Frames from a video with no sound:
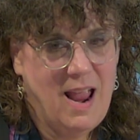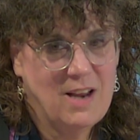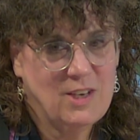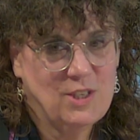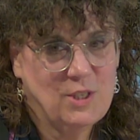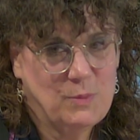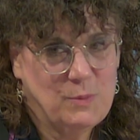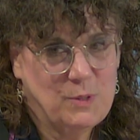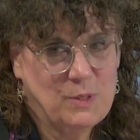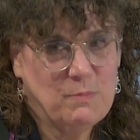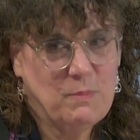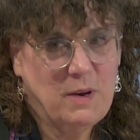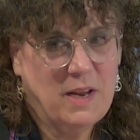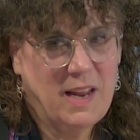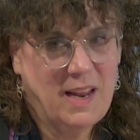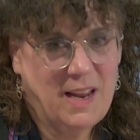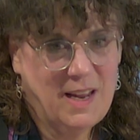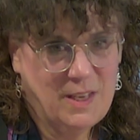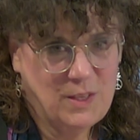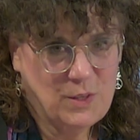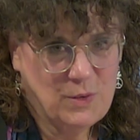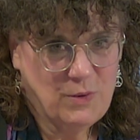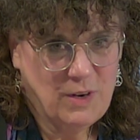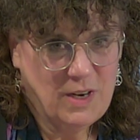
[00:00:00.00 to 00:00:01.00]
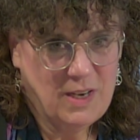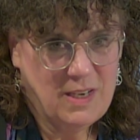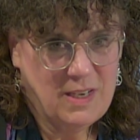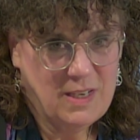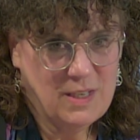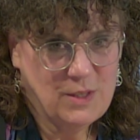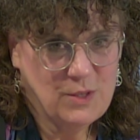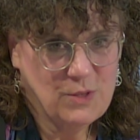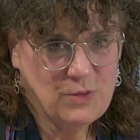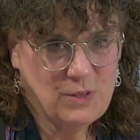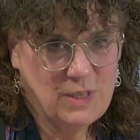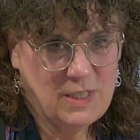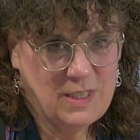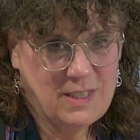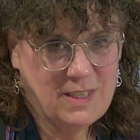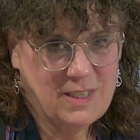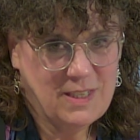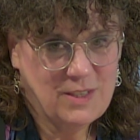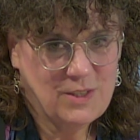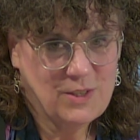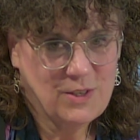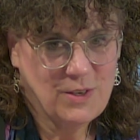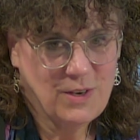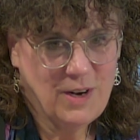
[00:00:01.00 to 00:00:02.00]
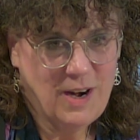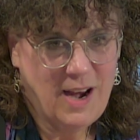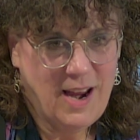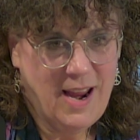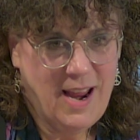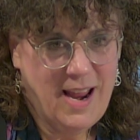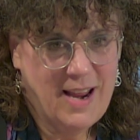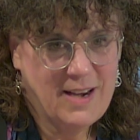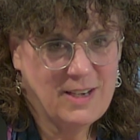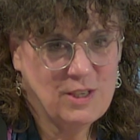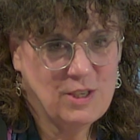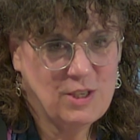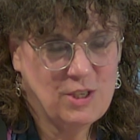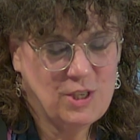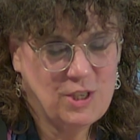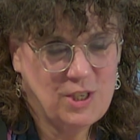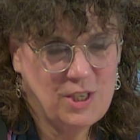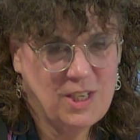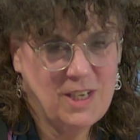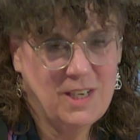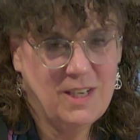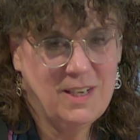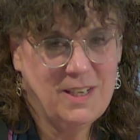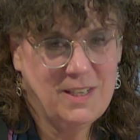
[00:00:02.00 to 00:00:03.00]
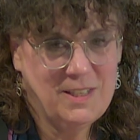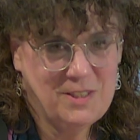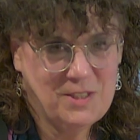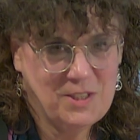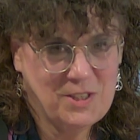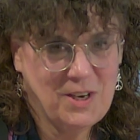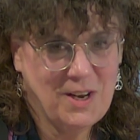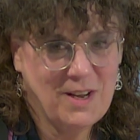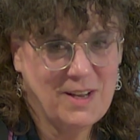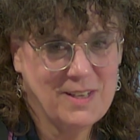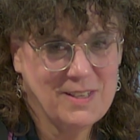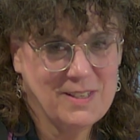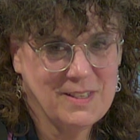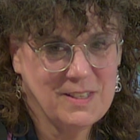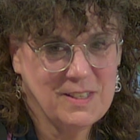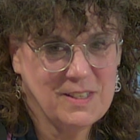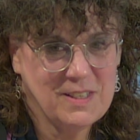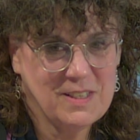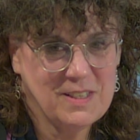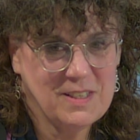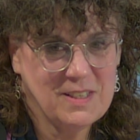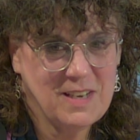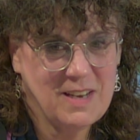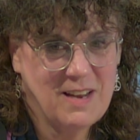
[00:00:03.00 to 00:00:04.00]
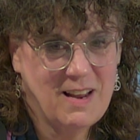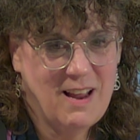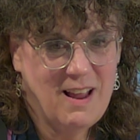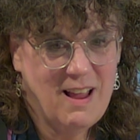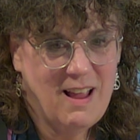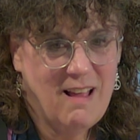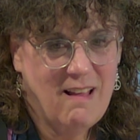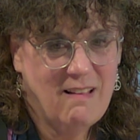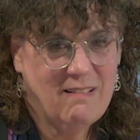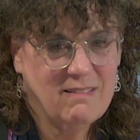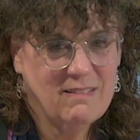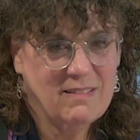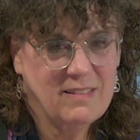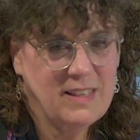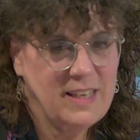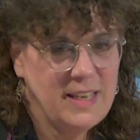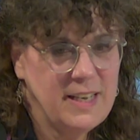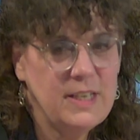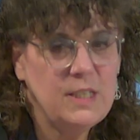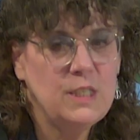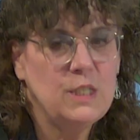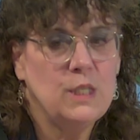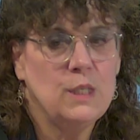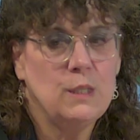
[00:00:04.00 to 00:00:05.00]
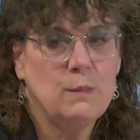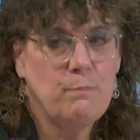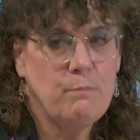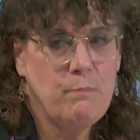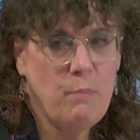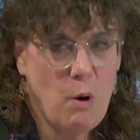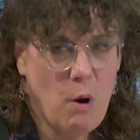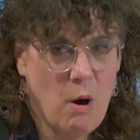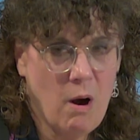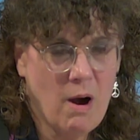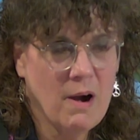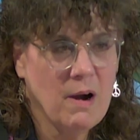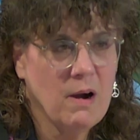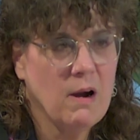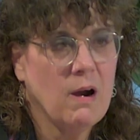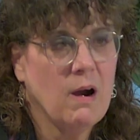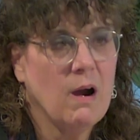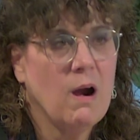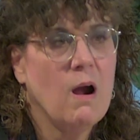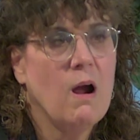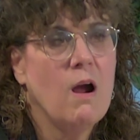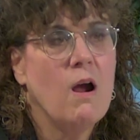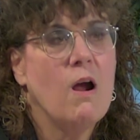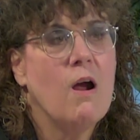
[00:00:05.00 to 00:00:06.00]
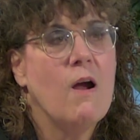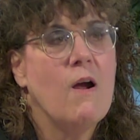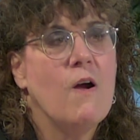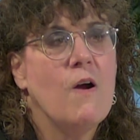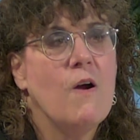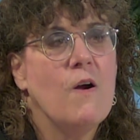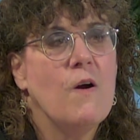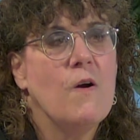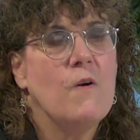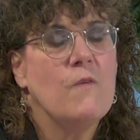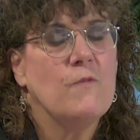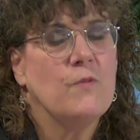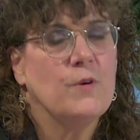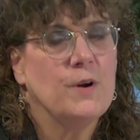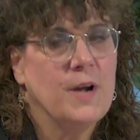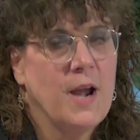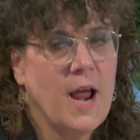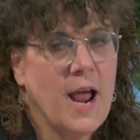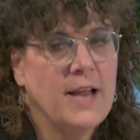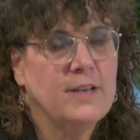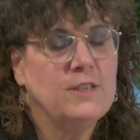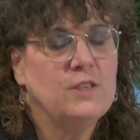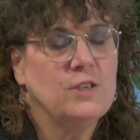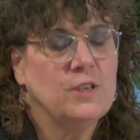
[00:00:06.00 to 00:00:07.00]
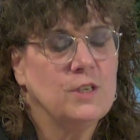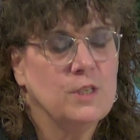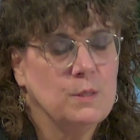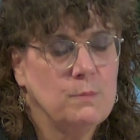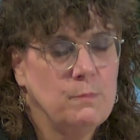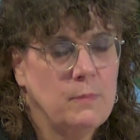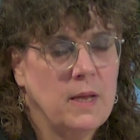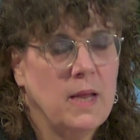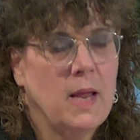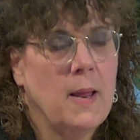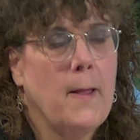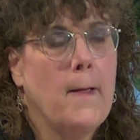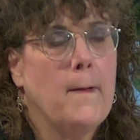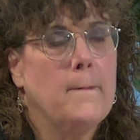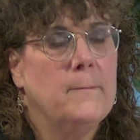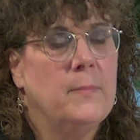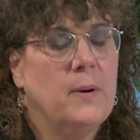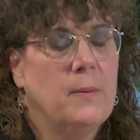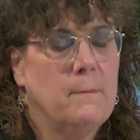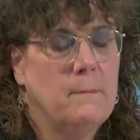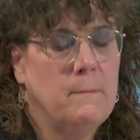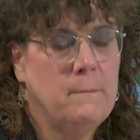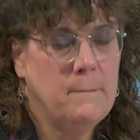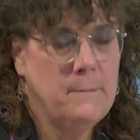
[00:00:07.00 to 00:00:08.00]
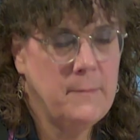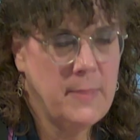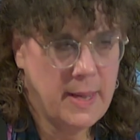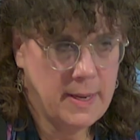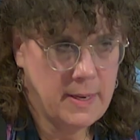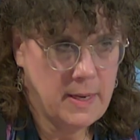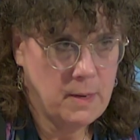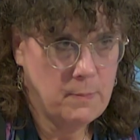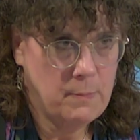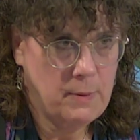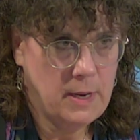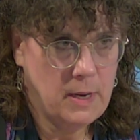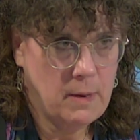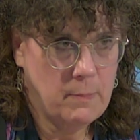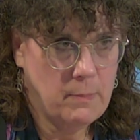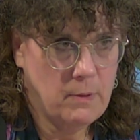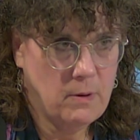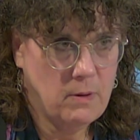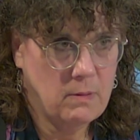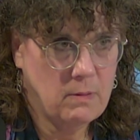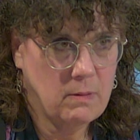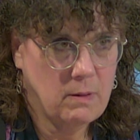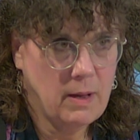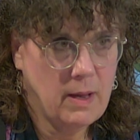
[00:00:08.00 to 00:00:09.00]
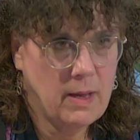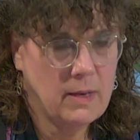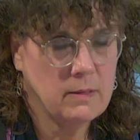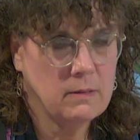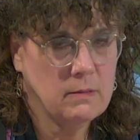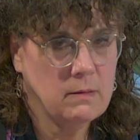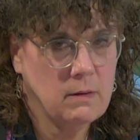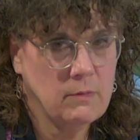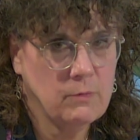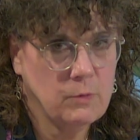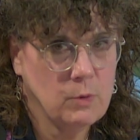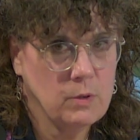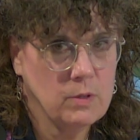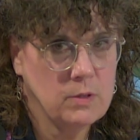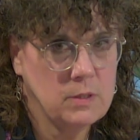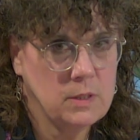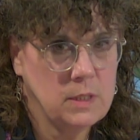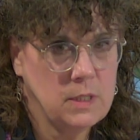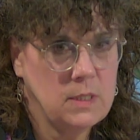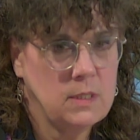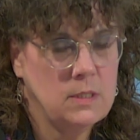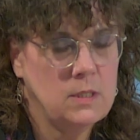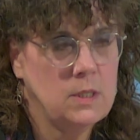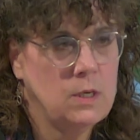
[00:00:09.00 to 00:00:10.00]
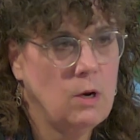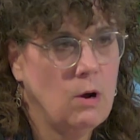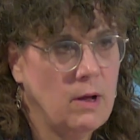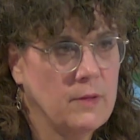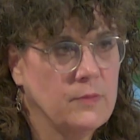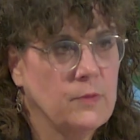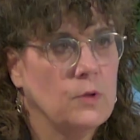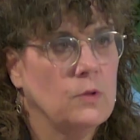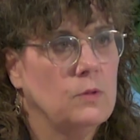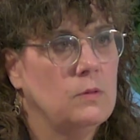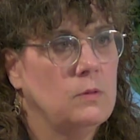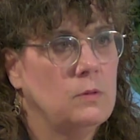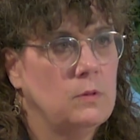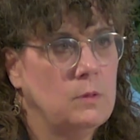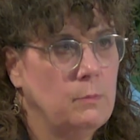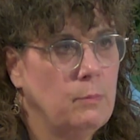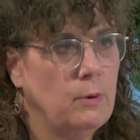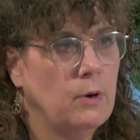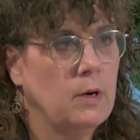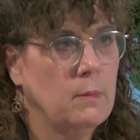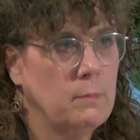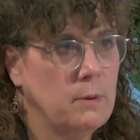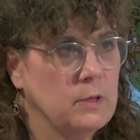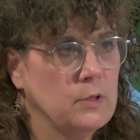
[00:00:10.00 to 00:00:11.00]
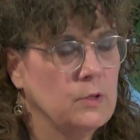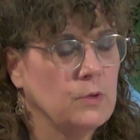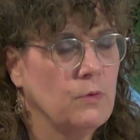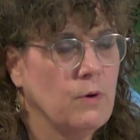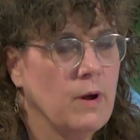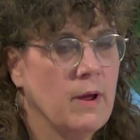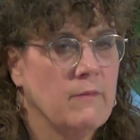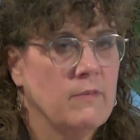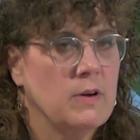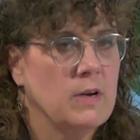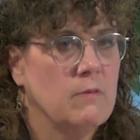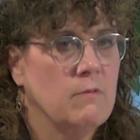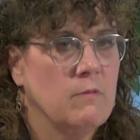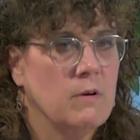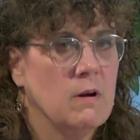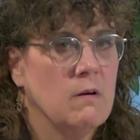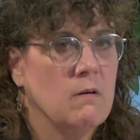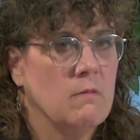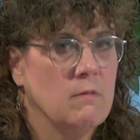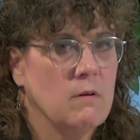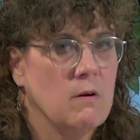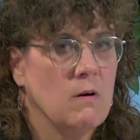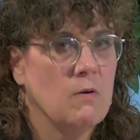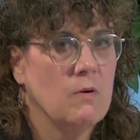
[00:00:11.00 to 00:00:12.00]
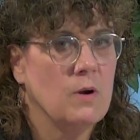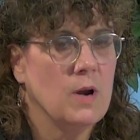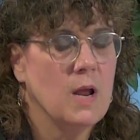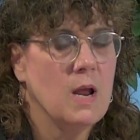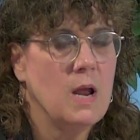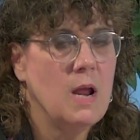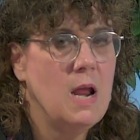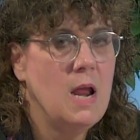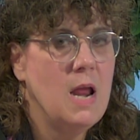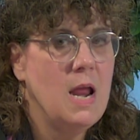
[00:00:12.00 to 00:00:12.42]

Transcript: She was my eighth grade history teacher, and she just lit a spark for not just me, but many people. And of course, T.C. authored the book about the Gravity Railroad.